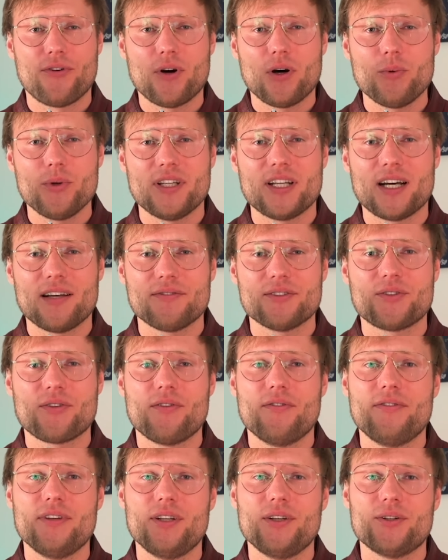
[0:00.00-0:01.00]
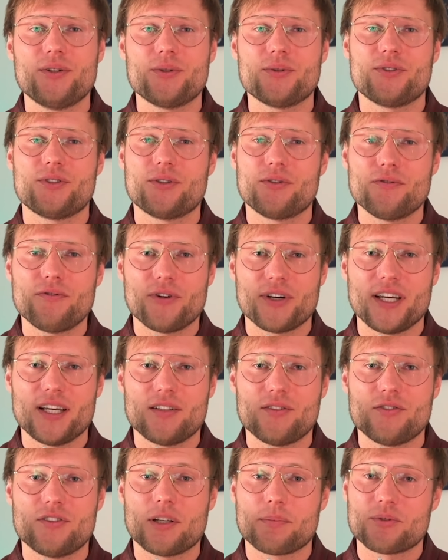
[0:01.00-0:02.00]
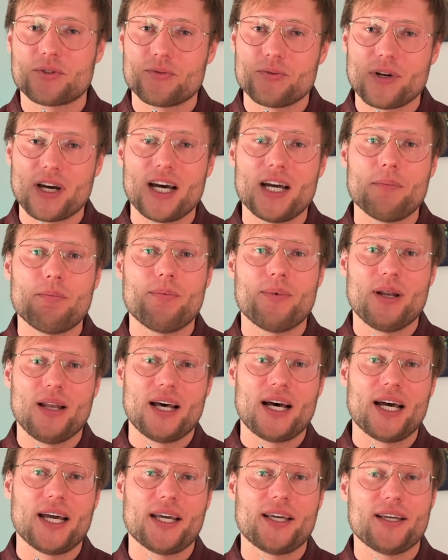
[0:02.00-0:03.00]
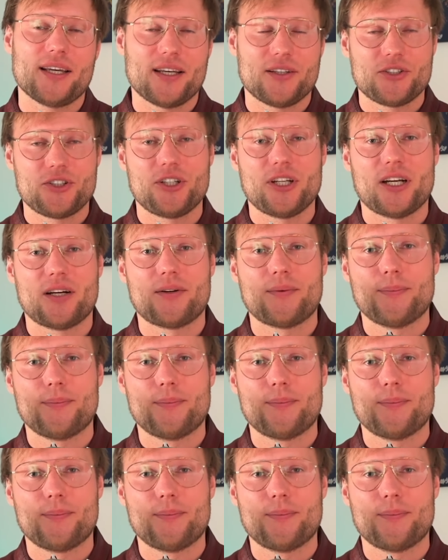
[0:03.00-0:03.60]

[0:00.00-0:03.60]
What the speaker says: we dive into the video, don't forget to subscribe, like and share.